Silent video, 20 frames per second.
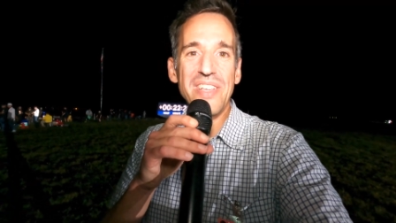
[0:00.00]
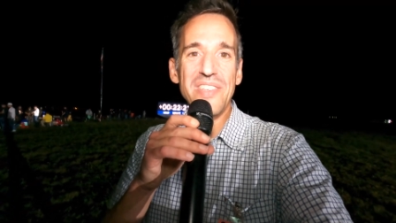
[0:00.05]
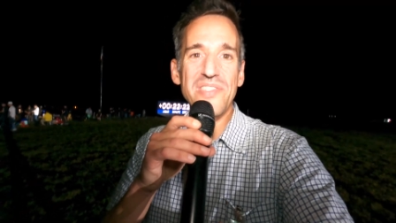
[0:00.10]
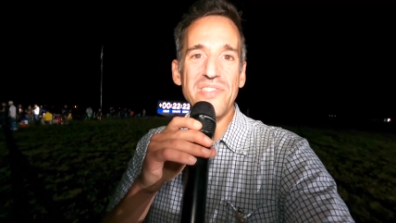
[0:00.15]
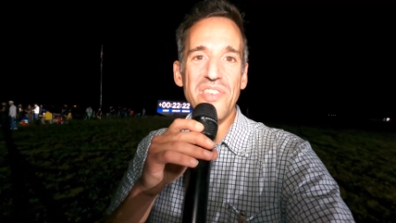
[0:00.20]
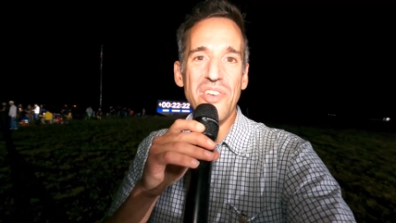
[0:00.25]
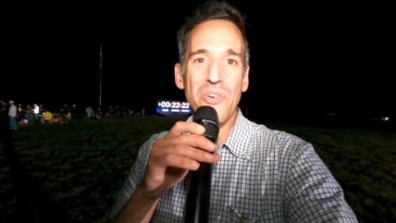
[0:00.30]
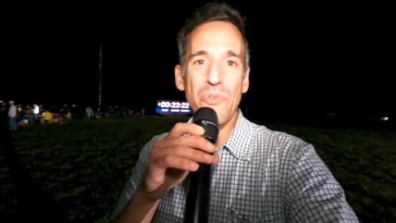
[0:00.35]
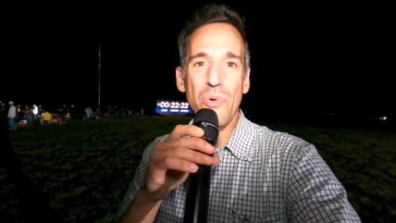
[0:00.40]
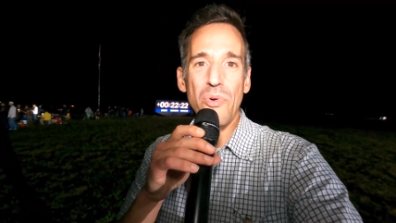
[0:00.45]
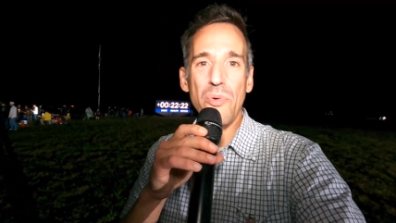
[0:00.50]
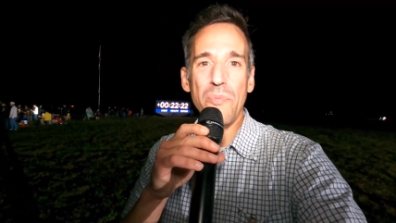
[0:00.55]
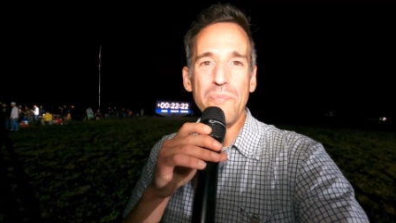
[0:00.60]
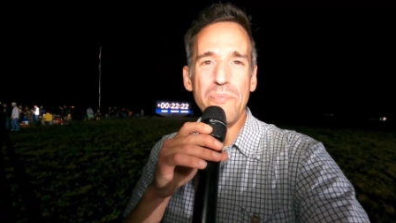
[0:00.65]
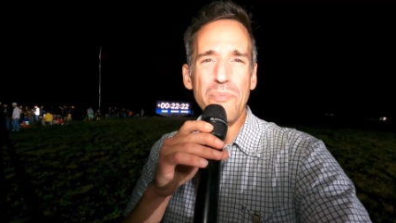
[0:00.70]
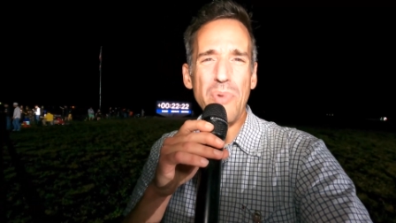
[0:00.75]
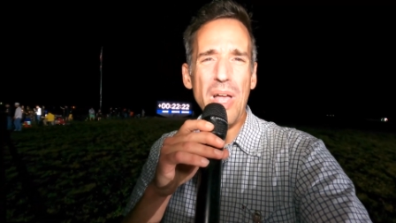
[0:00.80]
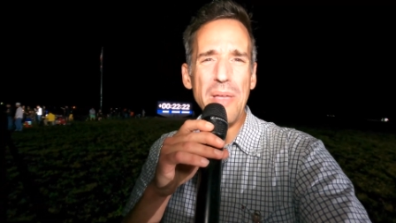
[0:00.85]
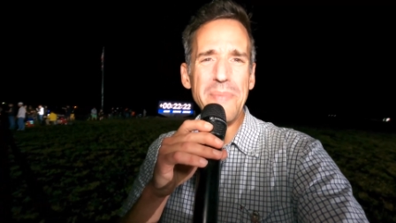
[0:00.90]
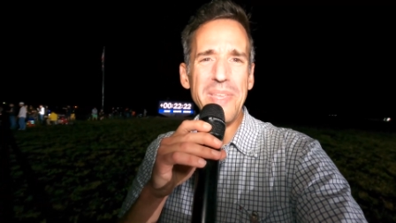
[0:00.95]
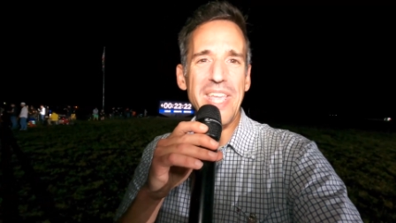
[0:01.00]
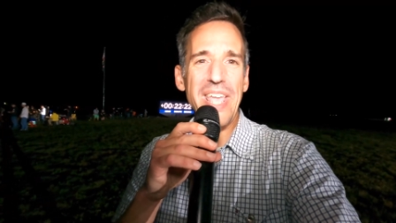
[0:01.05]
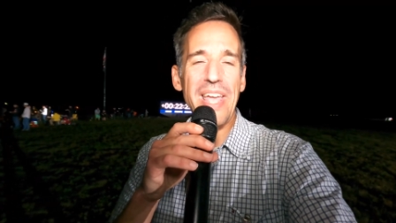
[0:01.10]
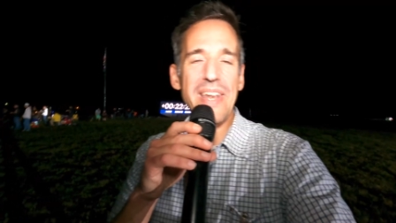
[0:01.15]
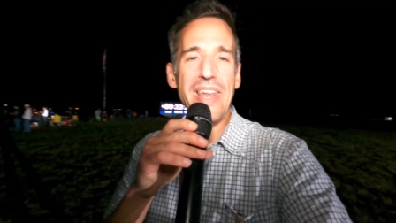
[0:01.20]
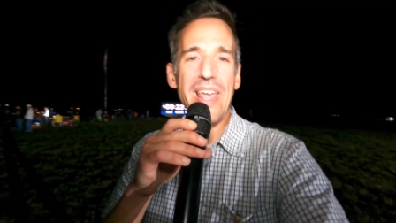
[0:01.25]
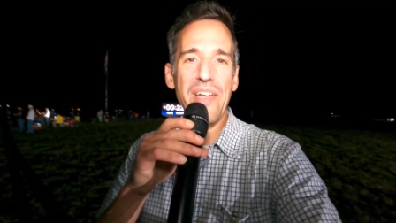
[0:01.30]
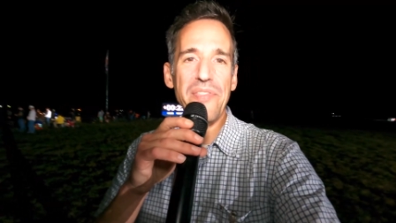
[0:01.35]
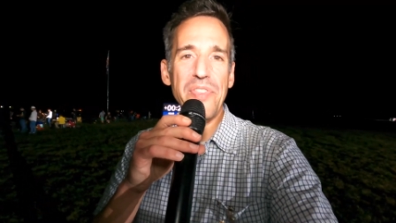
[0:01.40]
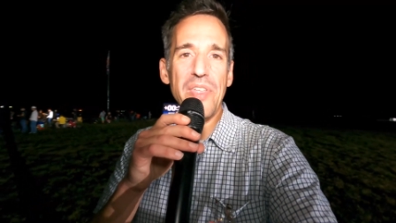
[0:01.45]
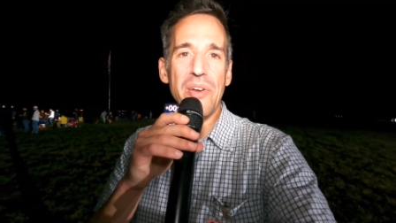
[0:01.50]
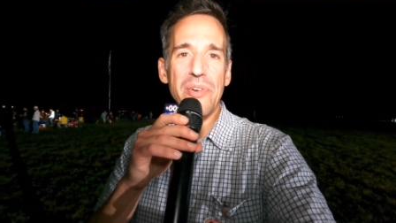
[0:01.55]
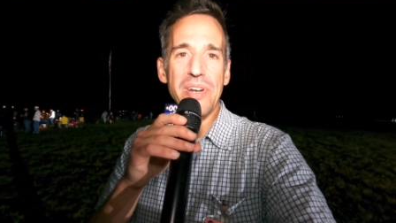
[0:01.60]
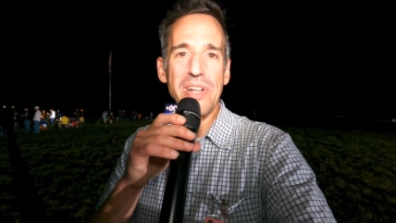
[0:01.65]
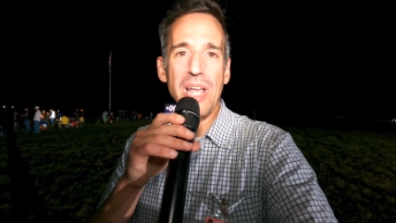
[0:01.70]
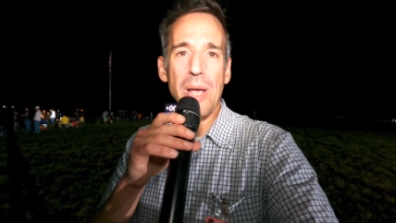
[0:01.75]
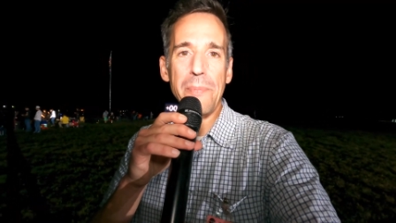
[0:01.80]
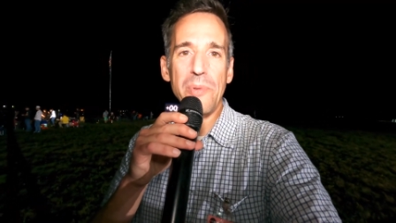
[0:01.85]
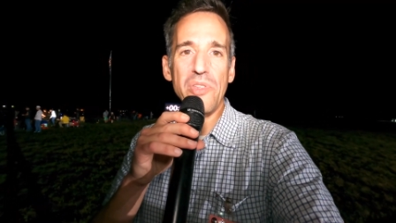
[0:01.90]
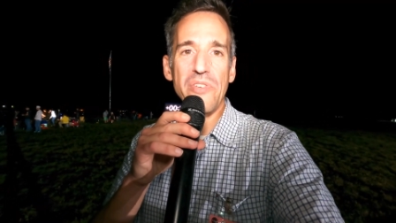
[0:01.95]
So we'll probably be getting out there in
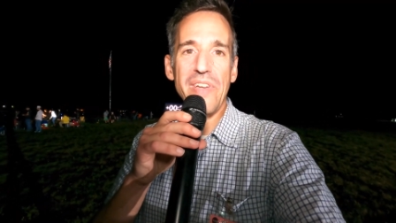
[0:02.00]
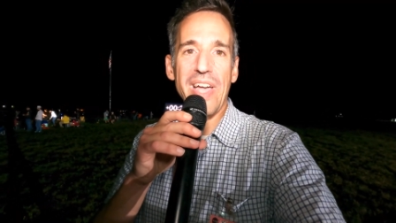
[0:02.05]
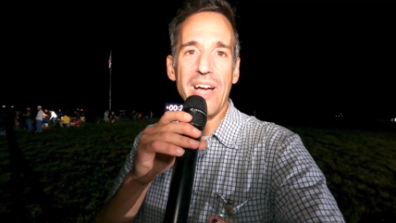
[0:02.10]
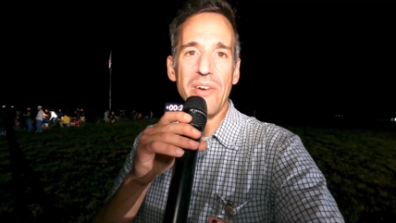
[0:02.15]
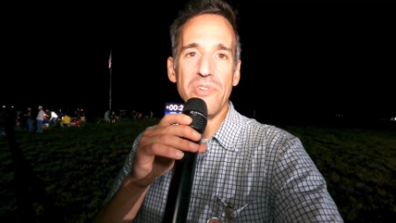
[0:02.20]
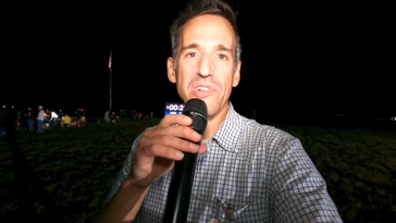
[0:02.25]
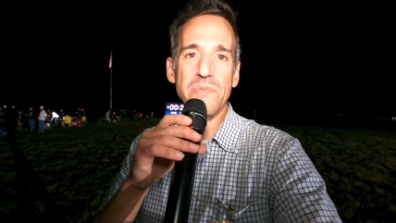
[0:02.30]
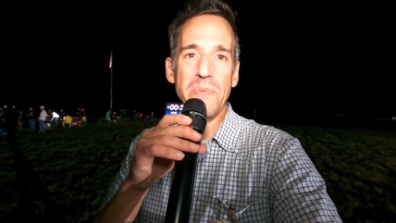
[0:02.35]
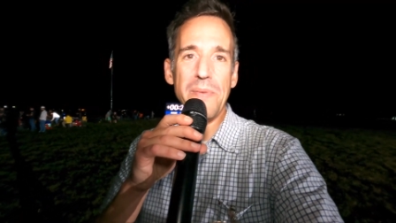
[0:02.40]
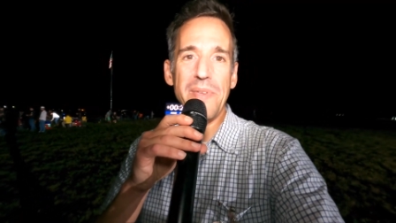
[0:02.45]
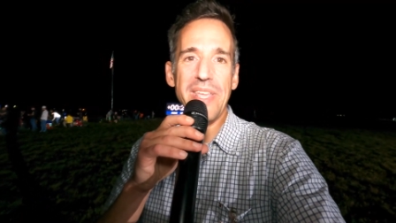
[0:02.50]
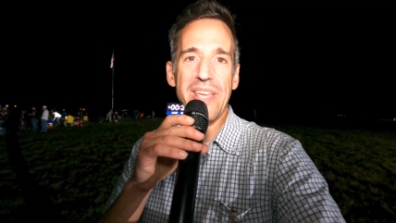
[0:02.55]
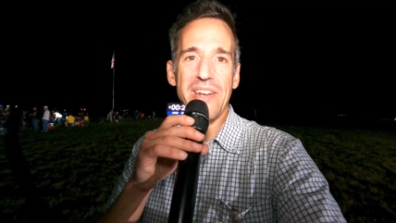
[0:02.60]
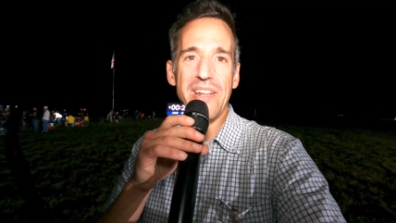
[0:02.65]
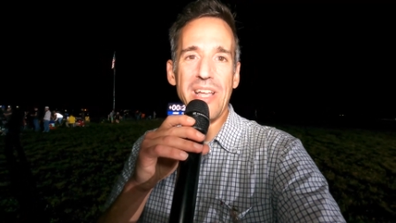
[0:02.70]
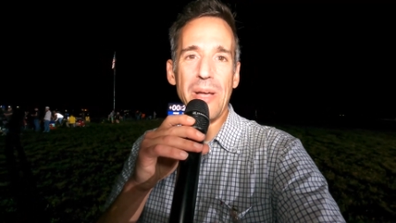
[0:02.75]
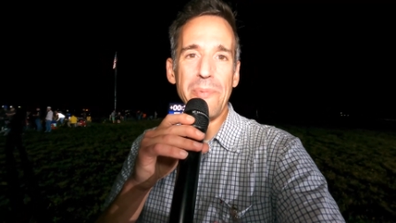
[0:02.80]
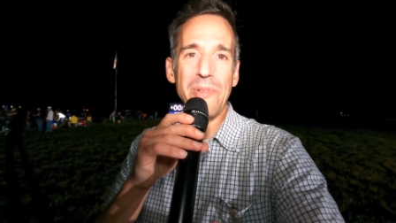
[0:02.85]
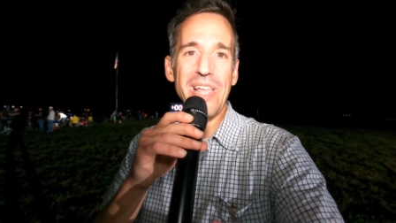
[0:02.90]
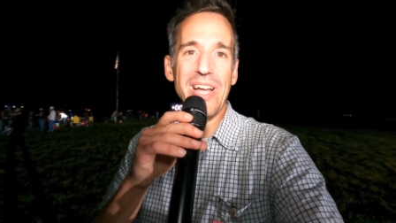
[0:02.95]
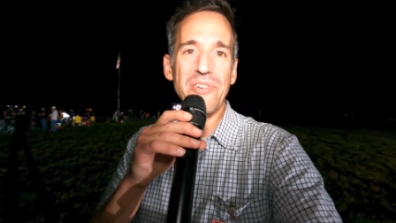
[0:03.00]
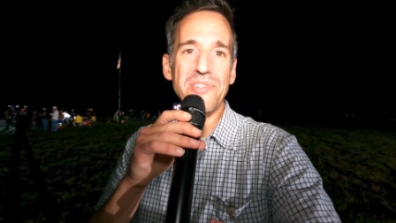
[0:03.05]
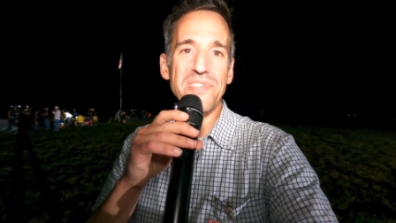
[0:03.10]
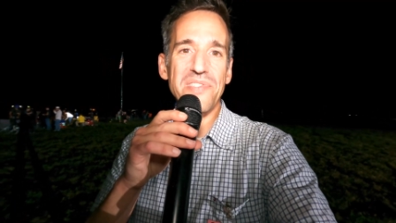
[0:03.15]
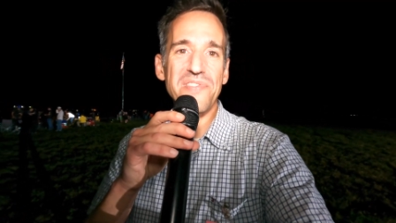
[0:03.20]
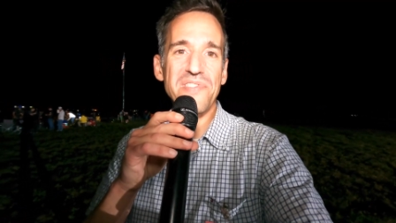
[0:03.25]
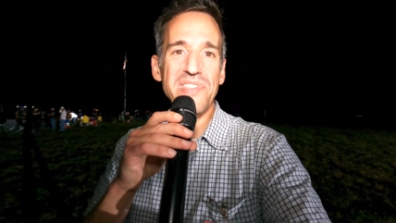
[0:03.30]
a couple of hours, maybe get a couple hours